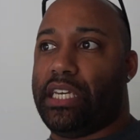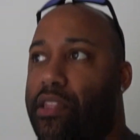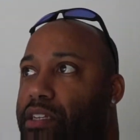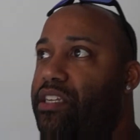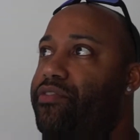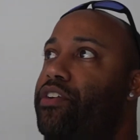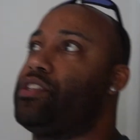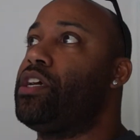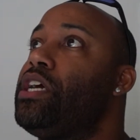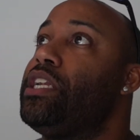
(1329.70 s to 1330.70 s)
the
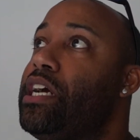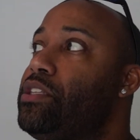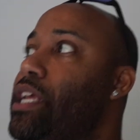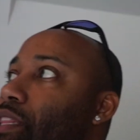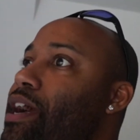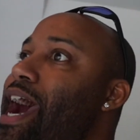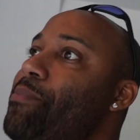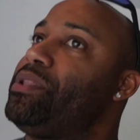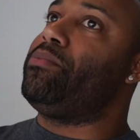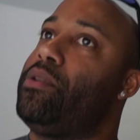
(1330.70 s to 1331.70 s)
difference. Now to get the
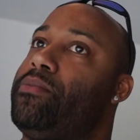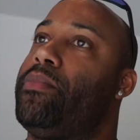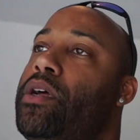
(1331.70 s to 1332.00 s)
optimum